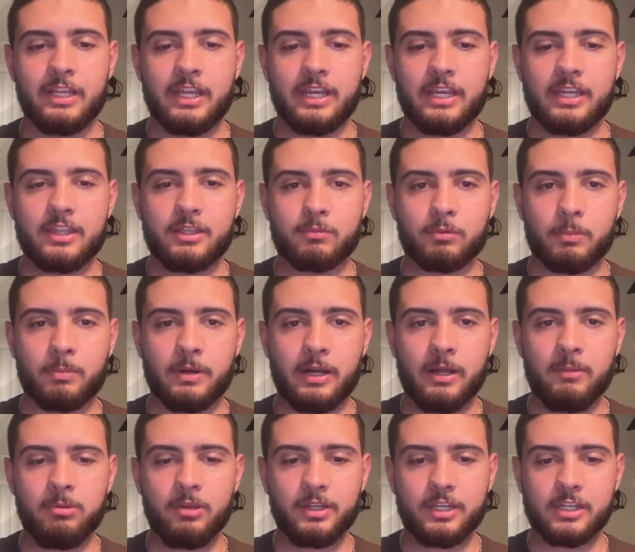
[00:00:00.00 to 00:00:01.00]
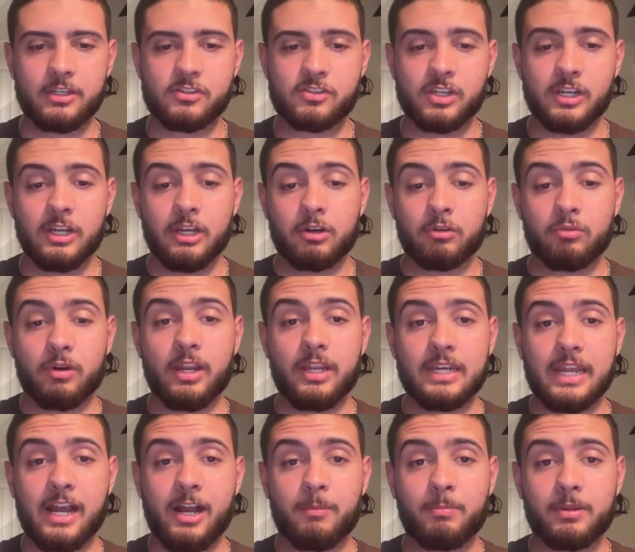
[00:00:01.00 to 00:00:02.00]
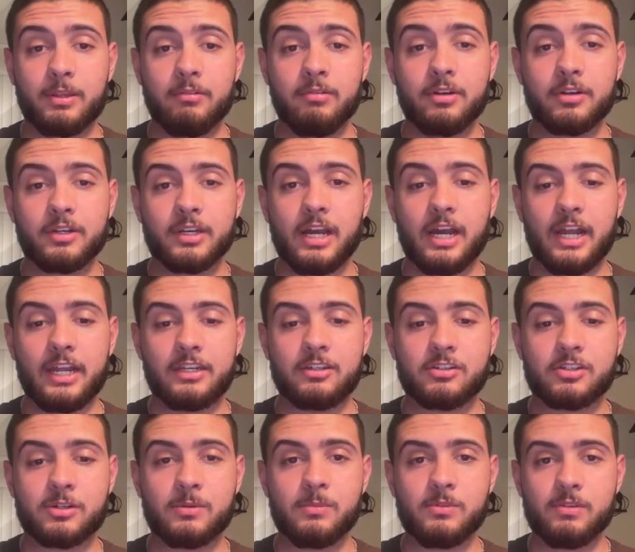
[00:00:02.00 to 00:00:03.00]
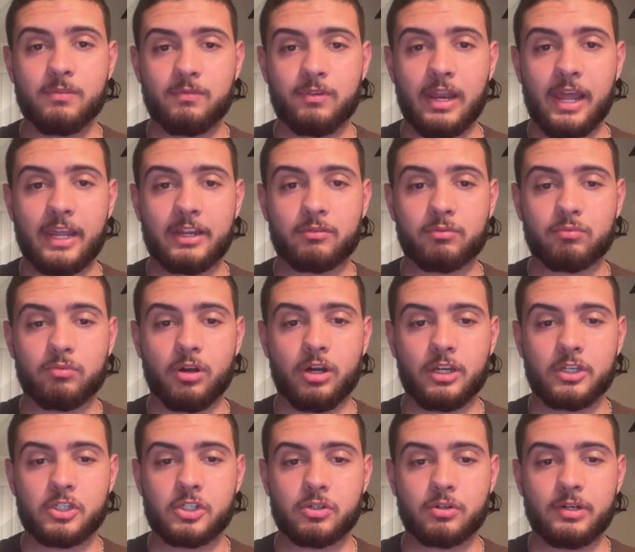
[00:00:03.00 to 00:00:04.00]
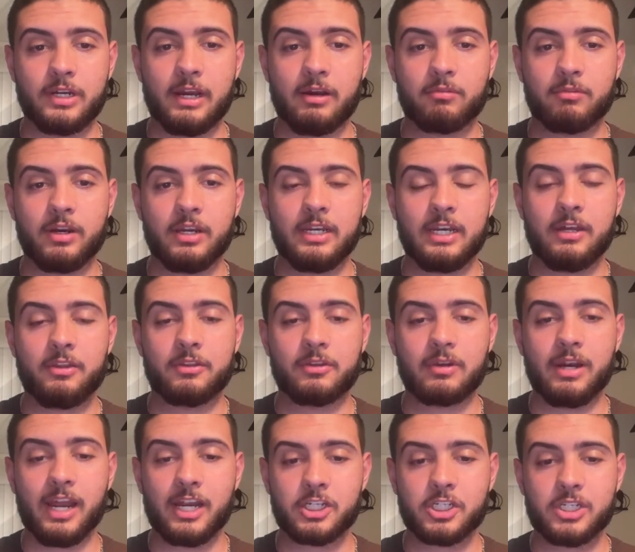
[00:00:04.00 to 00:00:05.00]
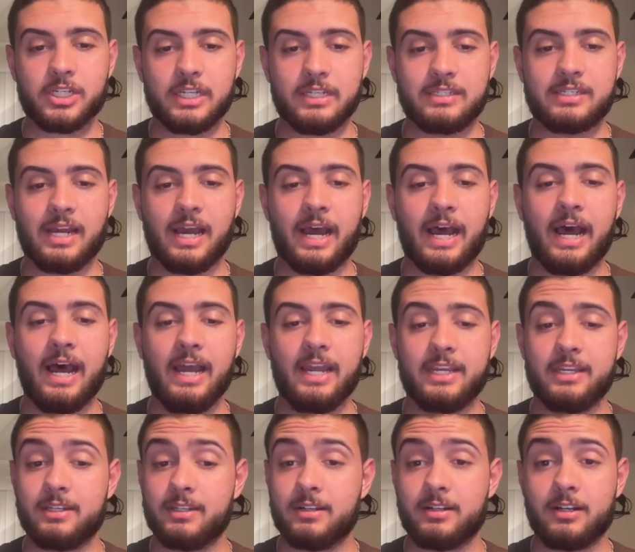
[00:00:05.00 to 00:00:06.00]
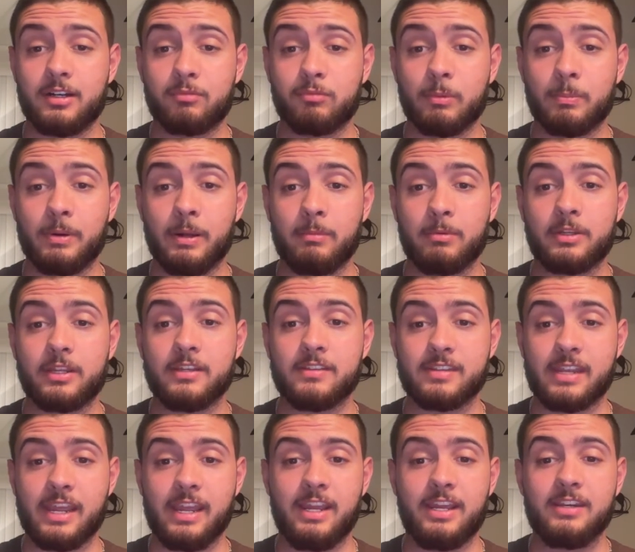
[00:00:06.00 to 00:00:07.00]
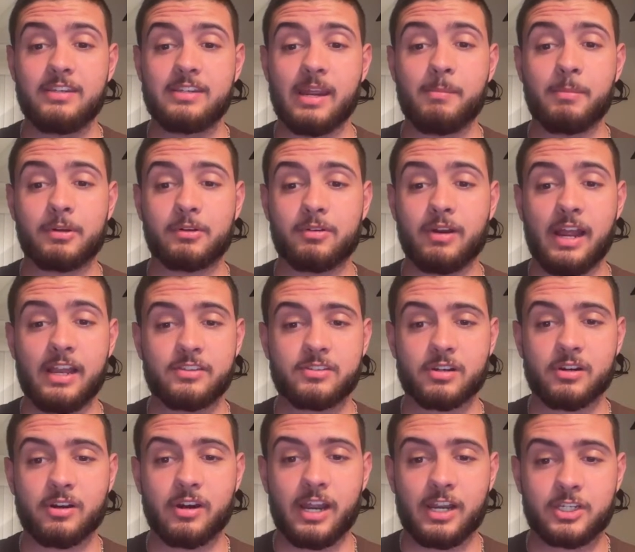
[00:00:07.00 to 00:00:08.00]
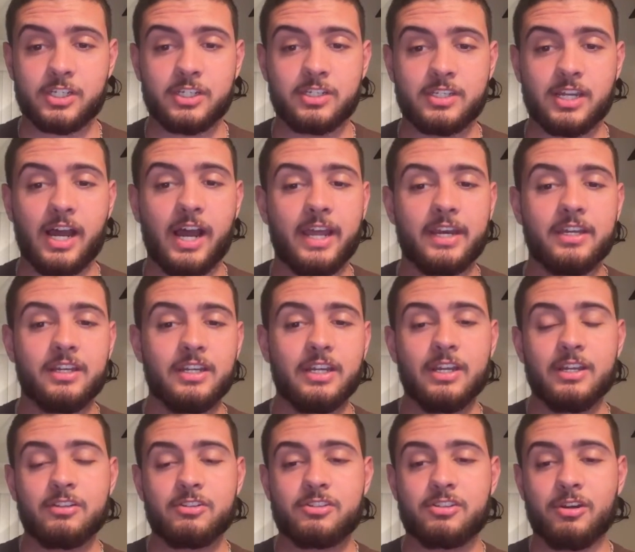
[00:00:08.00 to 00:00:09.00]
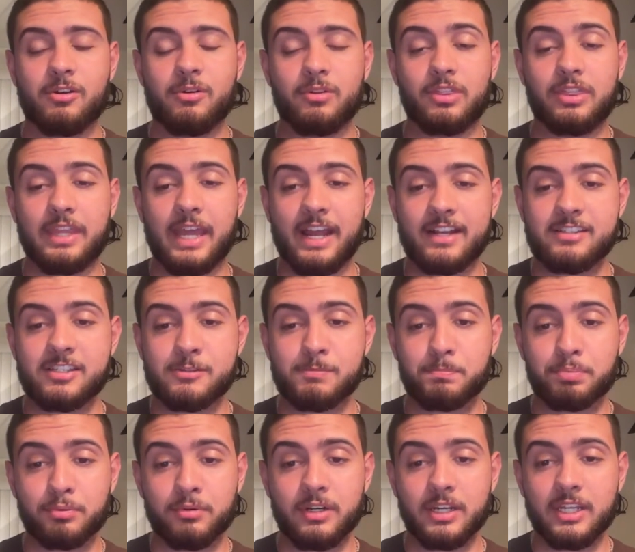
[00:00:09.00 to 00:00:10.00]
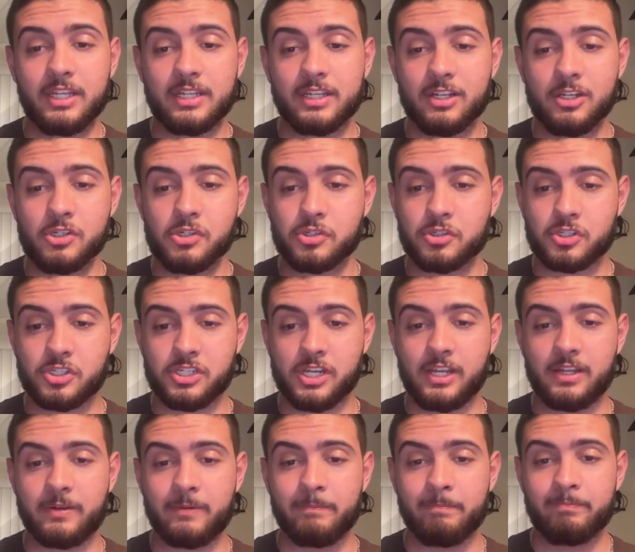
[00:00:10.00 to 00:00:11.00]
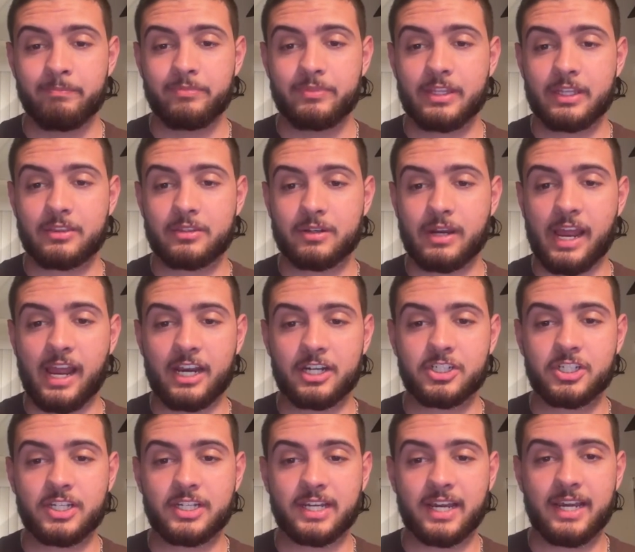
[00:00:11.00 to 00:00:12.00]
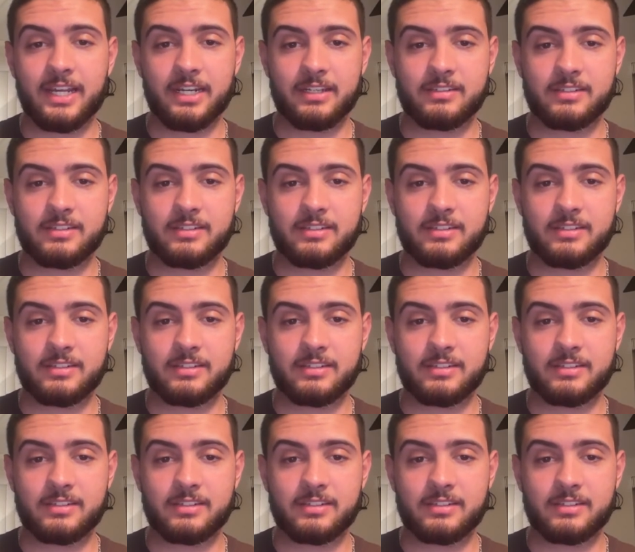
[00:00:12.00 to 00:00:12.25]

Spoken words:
And the Republicans right now, believe it or not, in terms of like raw turnout right now, they're actually tied. Republicans and Democrats are actually tied. So that's pretty interesting that they're actually kind of